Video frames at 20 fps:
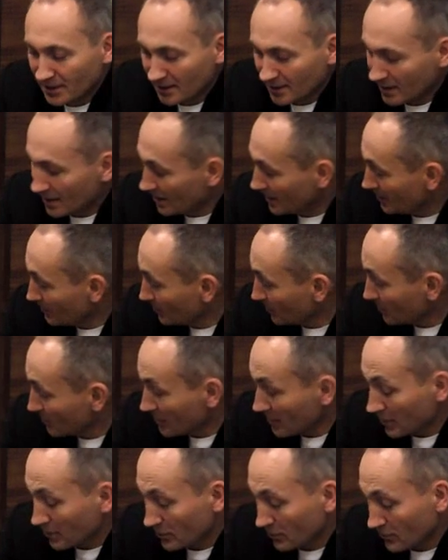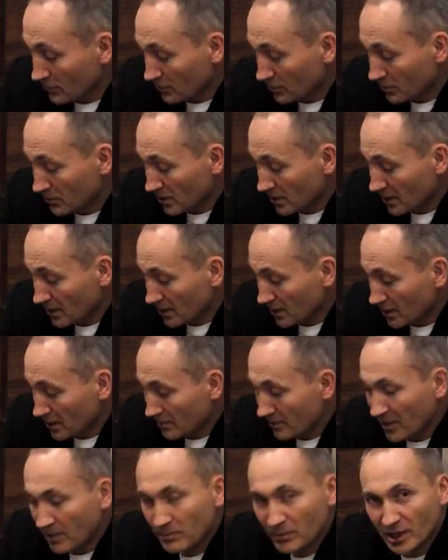And today I'm going to take you through a, uh,
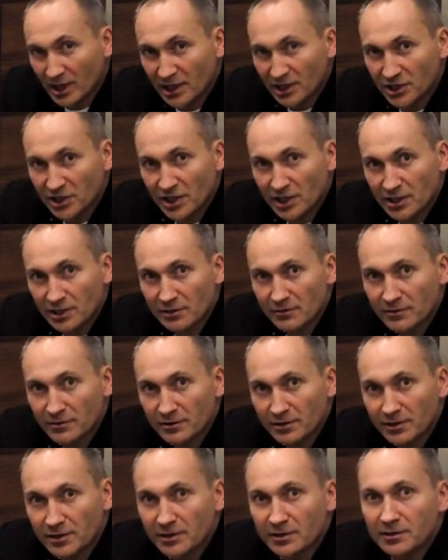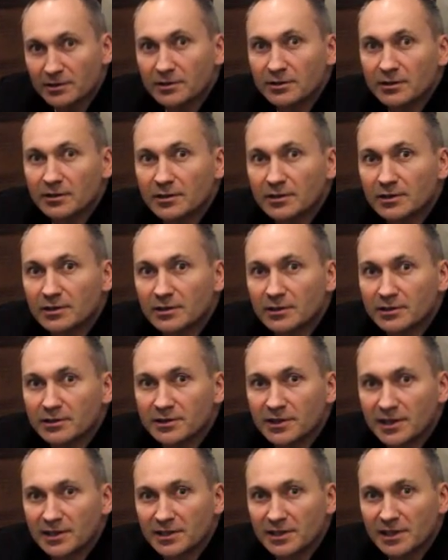a membrane change for the
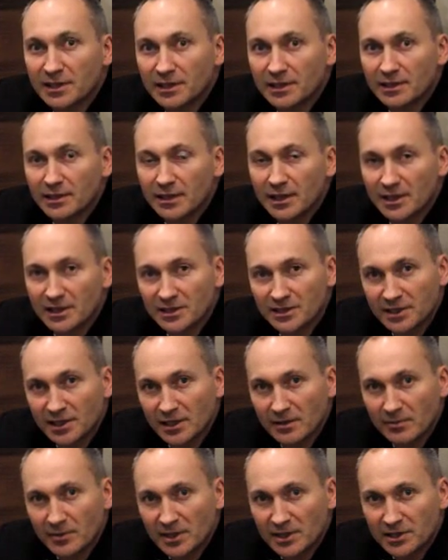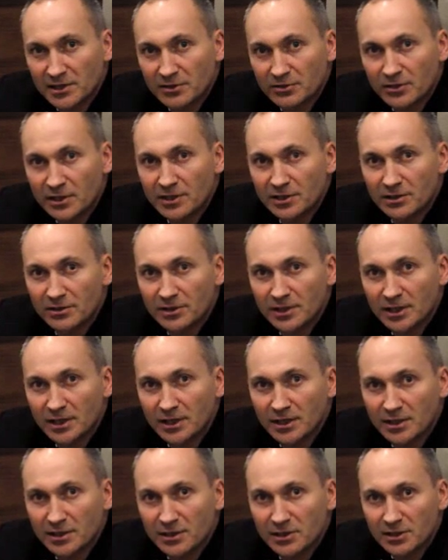uh, Sentec SDMS
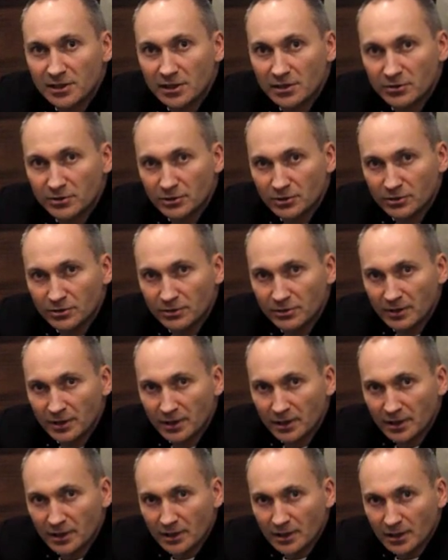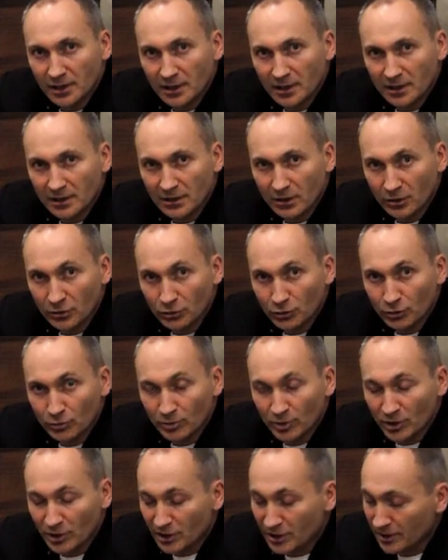transcutaneous CO2 and
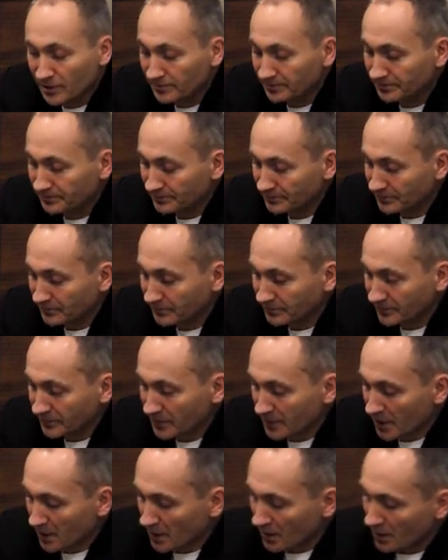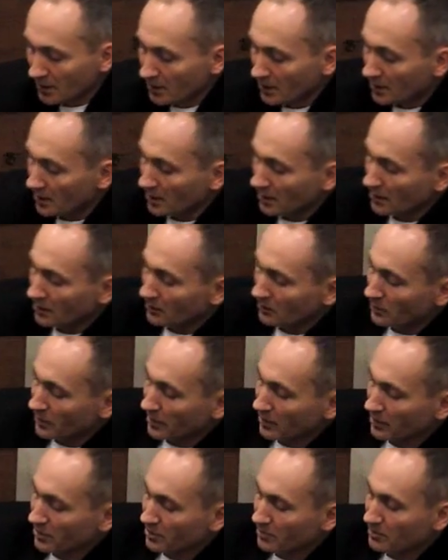O2 monitor. Uh,
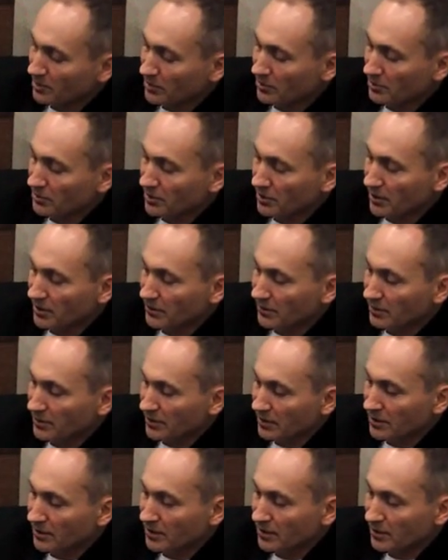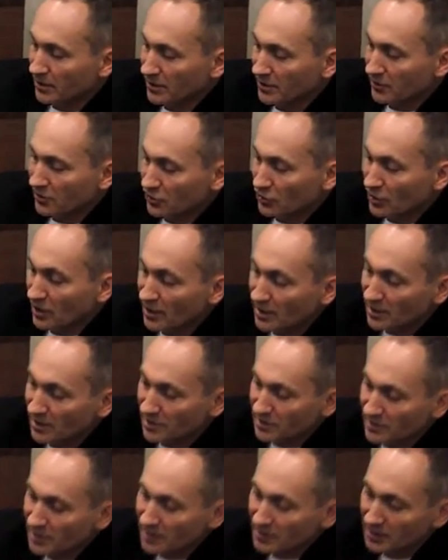we're going to be using the, uh, the
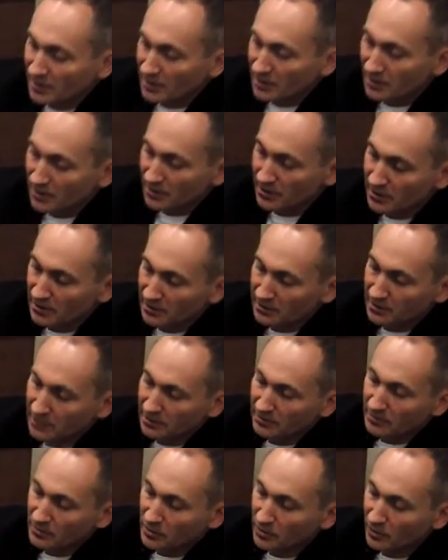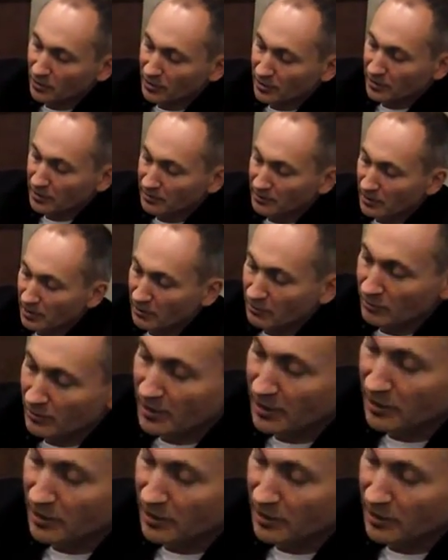training set, um, not a, a,